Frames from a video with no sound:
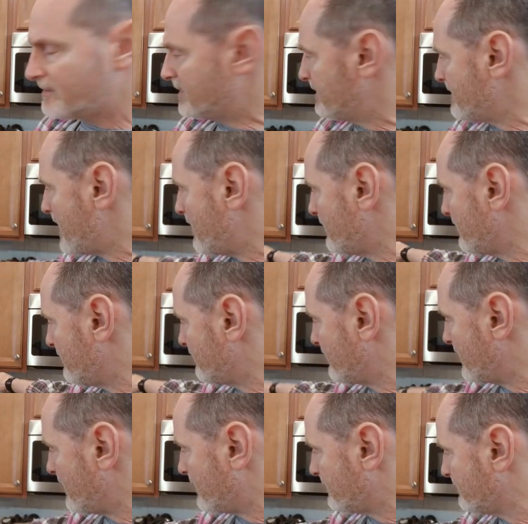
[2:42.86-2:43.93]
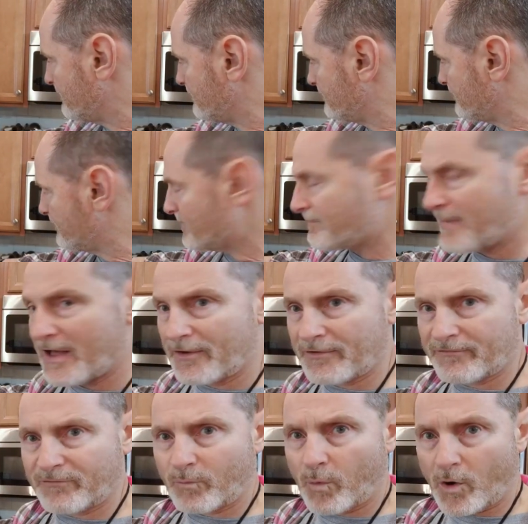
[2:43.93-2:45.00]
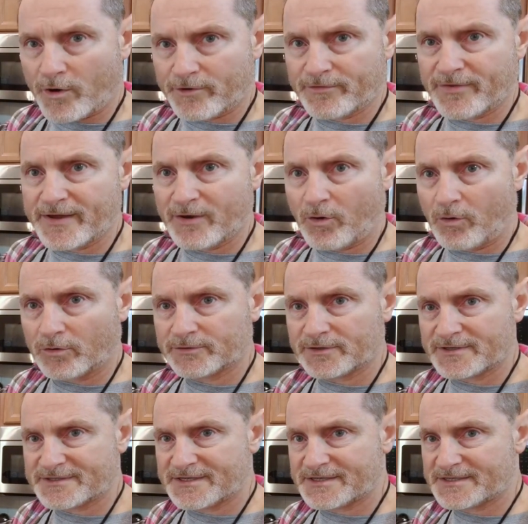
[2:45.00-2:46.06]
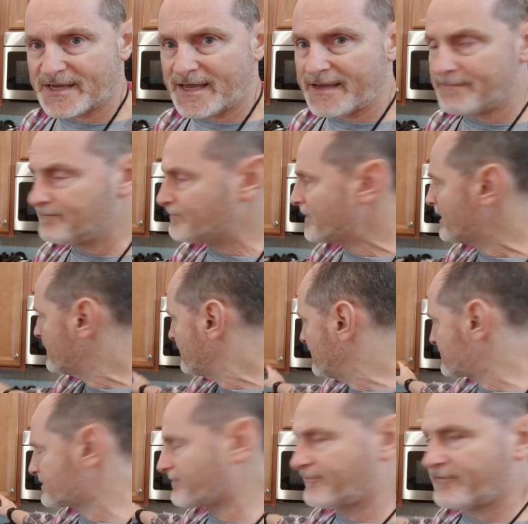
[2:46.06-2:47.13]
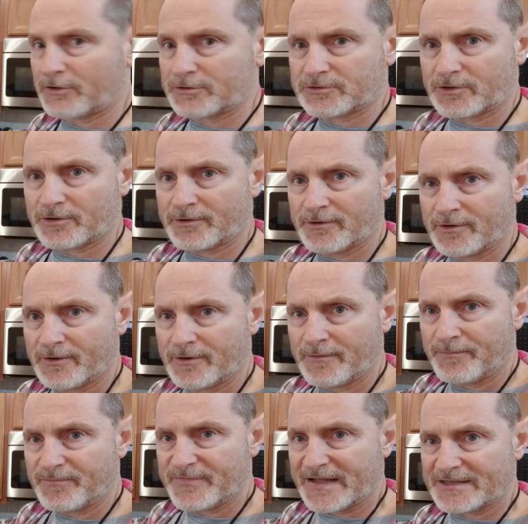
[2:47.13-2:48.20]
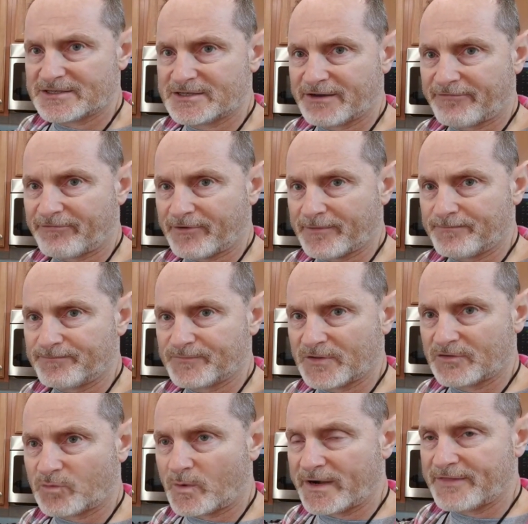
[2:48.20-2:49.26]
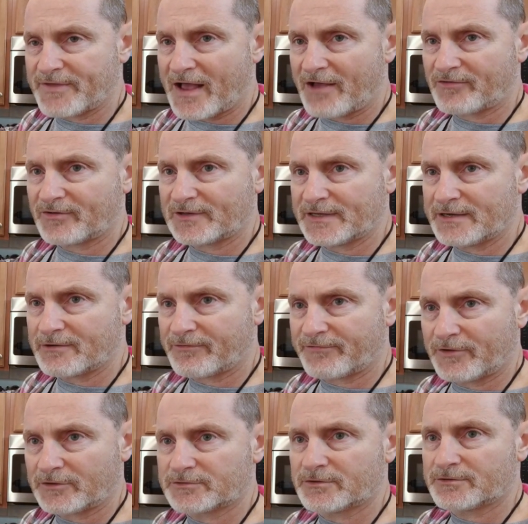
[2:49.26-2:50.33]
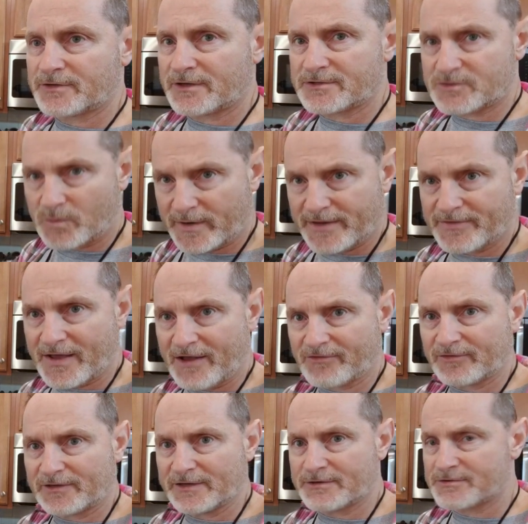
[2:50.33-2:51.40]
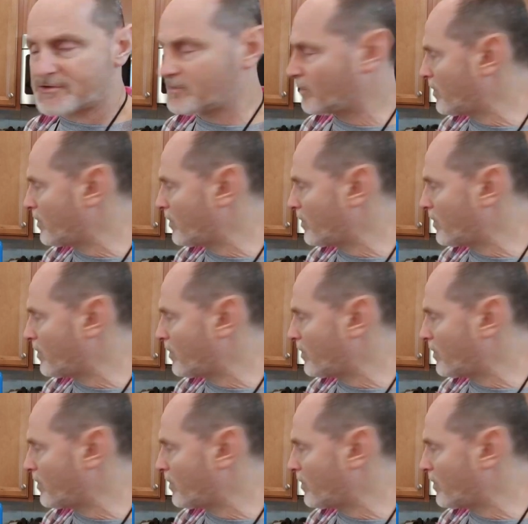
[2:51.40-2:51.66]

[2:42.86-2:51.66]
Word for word: The amount of, uh, amount of water they hold is the same. It's the filter that's different. The 20,000 liter filter does 20,000 liters